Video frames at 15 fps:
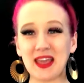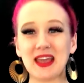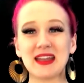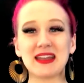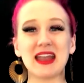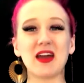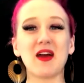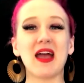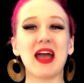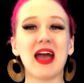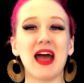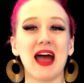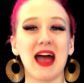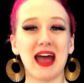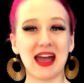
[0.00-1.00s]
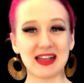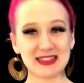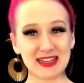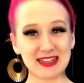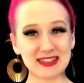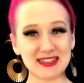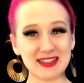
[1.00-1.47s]
Now, as I
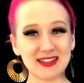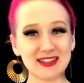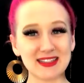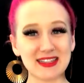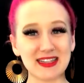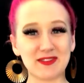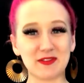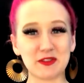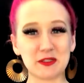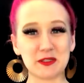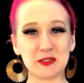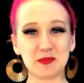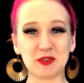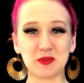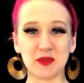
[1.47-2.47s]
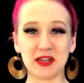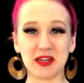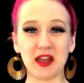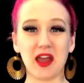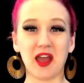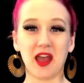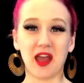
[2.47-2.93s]
discuss the differences between
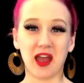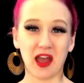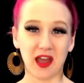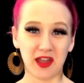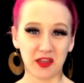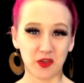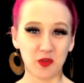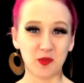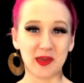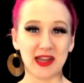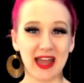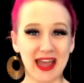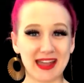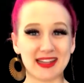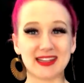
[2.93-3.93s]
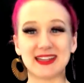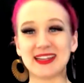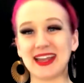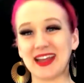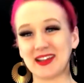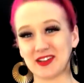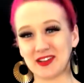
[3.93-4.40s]
human and
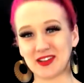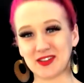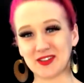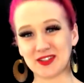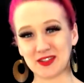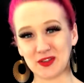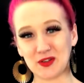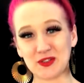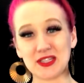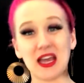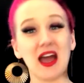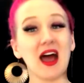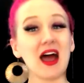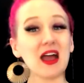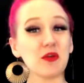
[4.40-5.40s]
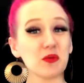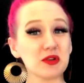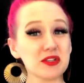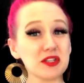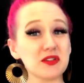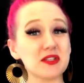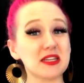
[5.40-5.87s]
Neanderthal skulls, I
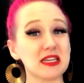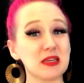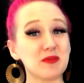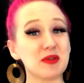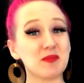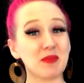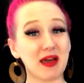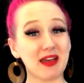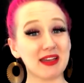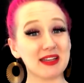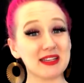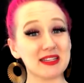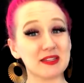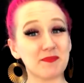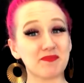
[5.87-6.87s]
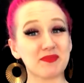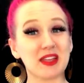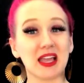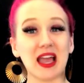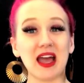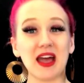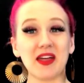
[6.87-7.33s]
want you to keep in mind
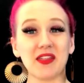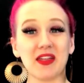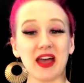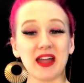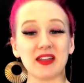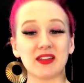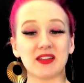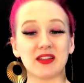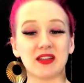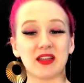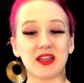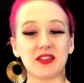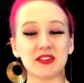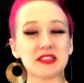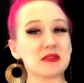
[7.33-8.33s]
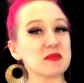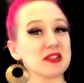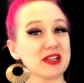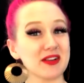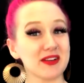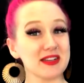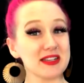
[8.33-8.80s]
that the
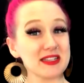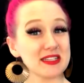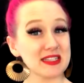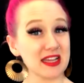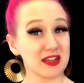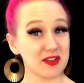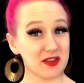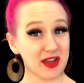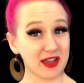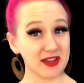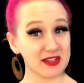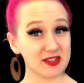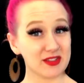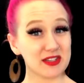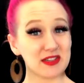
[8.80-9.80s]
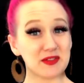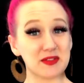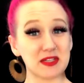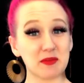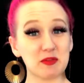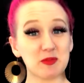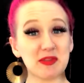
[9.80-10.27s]
similarities that unite the two
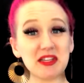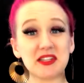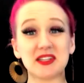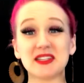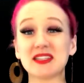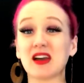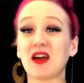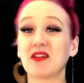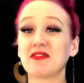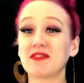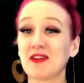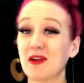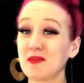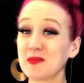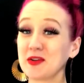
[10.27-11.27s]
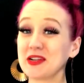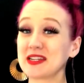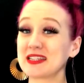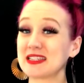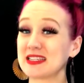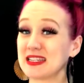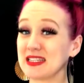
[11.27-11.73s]
subspecies are far more
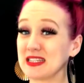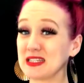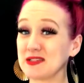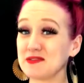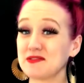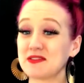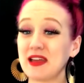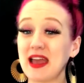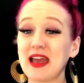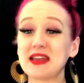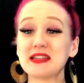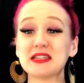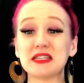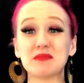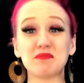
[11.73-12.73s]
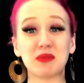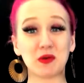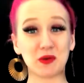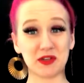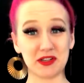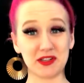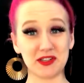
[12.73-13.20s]
extensive and
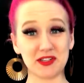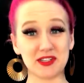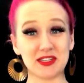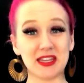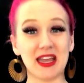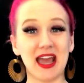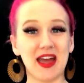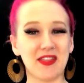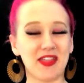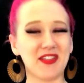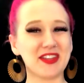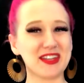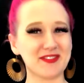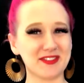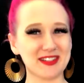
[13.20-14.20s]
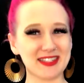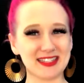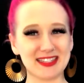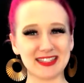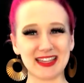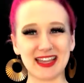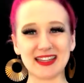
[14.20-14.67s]
important than the
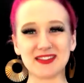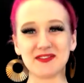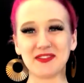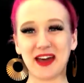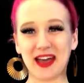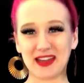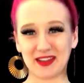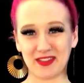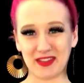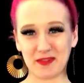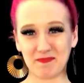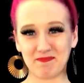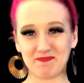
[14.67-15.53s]
differences that divide them.